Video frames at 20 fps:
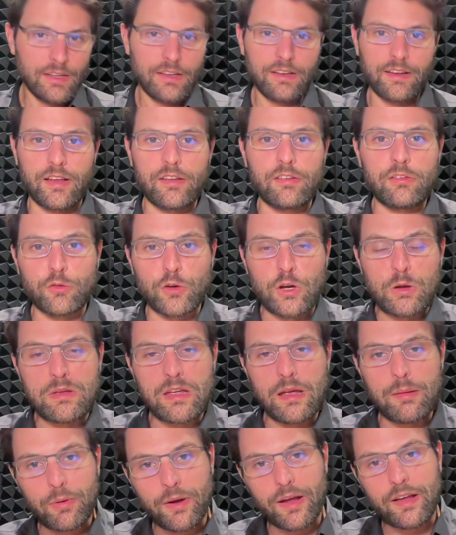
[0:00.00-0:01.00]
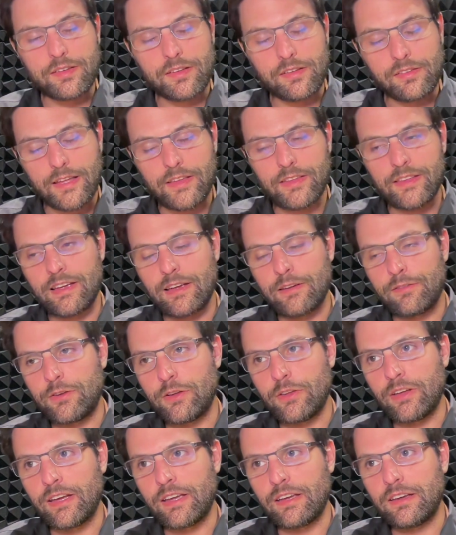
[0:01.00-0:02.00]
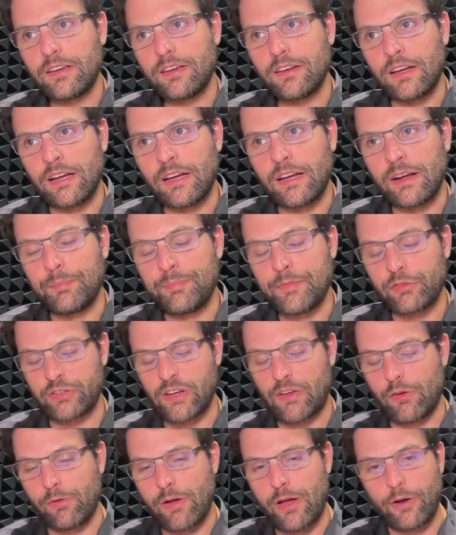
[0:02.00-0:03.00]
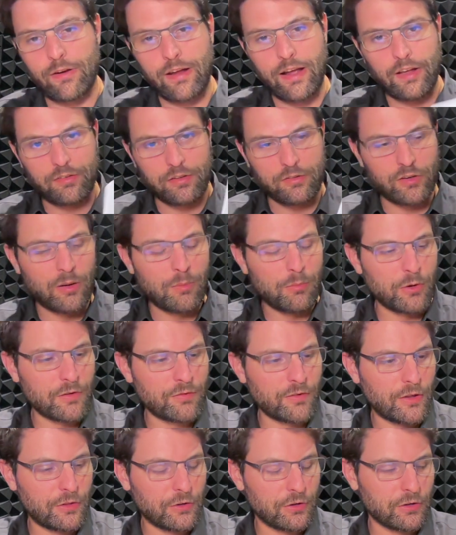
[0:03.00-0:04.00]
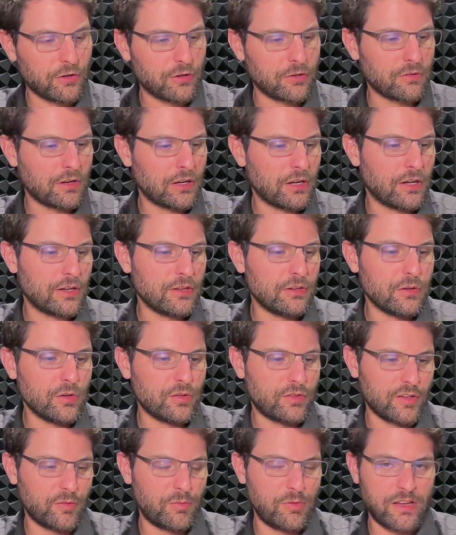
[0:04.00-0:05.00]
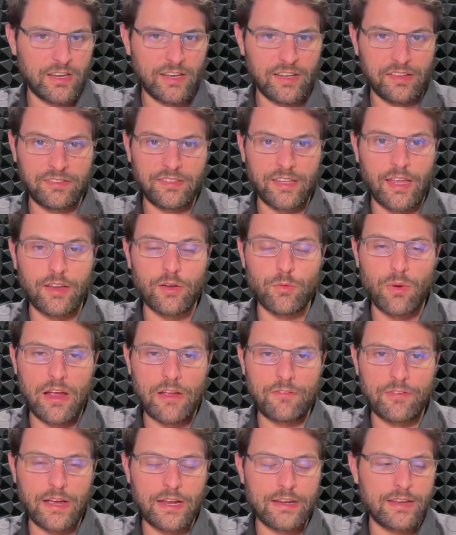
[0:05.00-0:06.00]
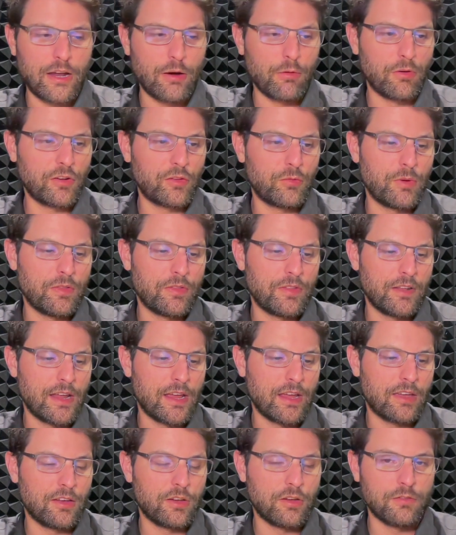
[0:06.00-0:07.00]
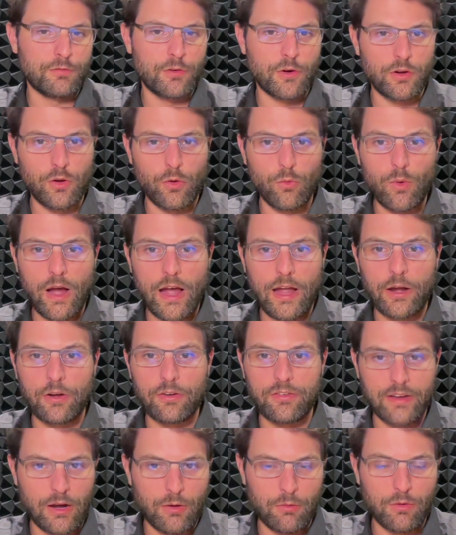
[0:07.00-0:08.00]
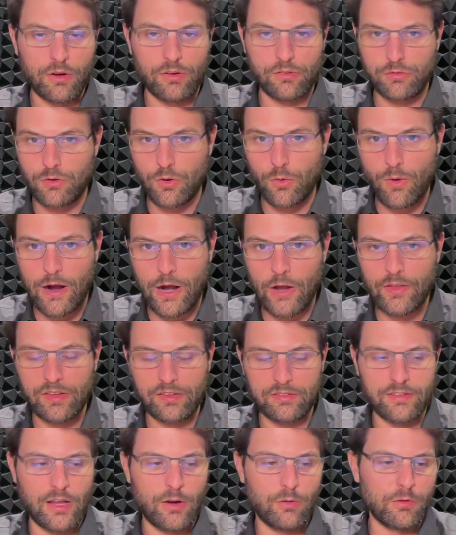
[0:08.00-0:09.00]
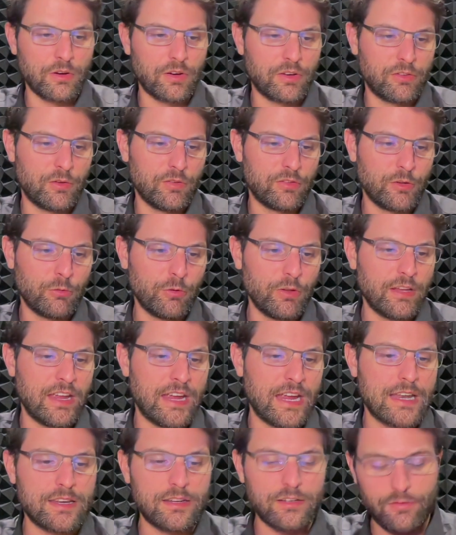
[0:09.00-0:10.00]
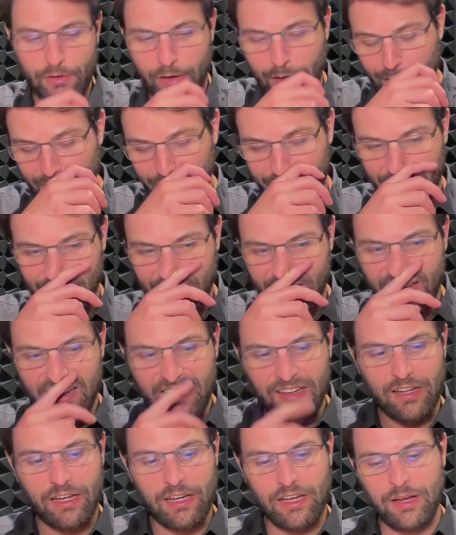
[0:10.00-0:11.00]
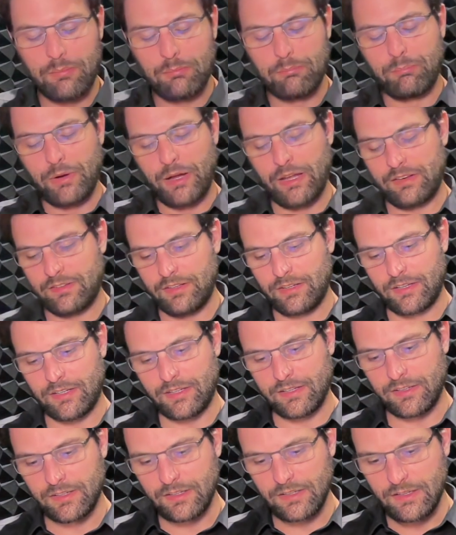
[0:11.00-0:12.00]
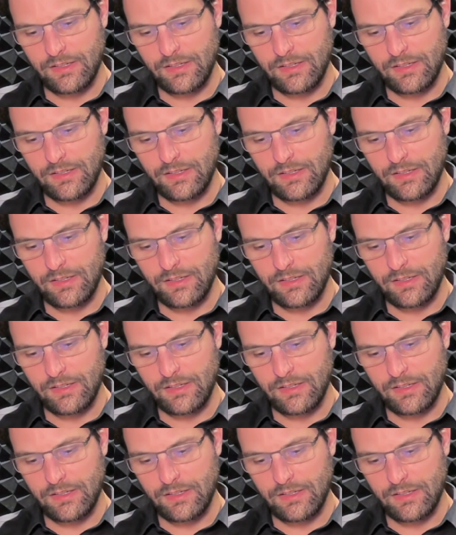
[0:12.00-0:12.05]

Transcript: kind of screwing me on prices lately, I feel like. This travel router has a number of other uses. We can extend Wi-Fi networks with it. I can convert a wired network to a wireless network. So it's a really handy device, but